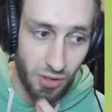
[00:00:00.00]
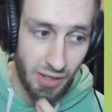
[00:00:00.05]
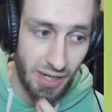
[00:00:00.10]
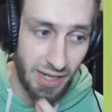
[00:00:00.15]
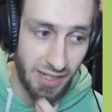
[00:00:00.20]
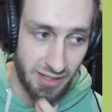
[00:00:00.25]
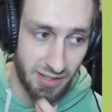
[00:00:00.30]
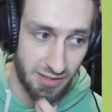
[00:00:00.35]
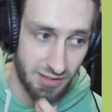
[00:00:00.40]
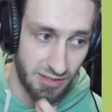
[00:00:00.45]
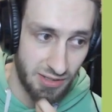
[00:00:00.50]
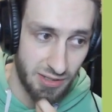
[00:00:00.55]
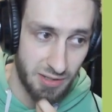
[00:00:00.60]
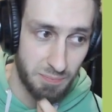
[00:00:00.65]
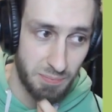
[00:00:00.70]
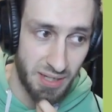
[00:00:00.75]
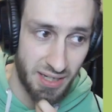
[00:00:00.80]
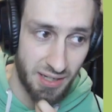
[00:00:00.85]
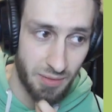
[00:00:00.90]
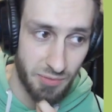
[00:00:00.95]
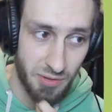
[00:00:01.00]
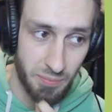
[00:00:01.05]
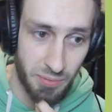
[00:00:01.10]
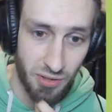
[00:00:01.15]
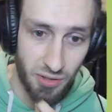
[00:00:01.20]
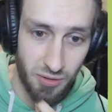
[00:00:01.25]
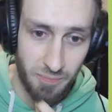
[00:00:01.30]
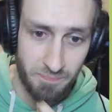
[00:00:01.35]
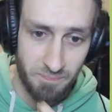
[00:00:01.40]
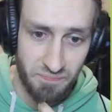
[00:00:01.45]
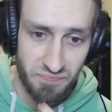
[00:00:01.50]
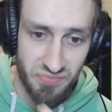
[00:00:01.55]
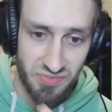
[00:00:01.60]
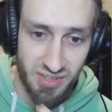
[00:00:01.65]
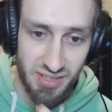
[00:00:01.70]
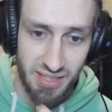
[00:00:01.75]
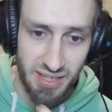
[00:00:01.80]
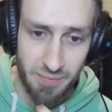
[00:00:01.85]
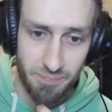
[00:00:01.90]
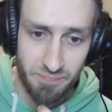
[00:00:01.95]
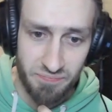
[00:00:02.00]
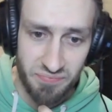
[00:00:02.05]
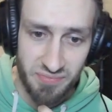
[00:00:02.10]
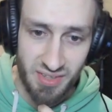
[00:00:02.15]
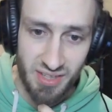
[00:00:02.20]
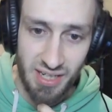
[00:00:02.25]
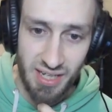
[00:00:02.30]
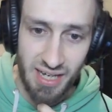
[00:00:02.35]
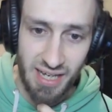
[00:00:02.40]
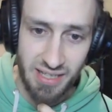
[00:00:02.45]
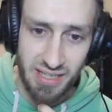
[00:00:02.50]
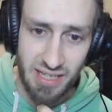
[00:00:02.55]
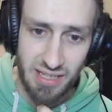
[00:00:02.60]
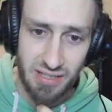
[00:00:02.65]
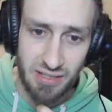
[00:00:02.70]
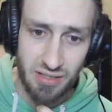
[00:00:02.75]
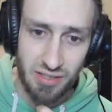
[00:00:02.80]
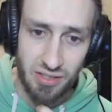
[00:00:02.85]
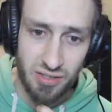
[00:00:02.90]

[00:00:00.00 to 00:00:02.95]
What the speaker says: and then you can pick up the pot. Yeah, and then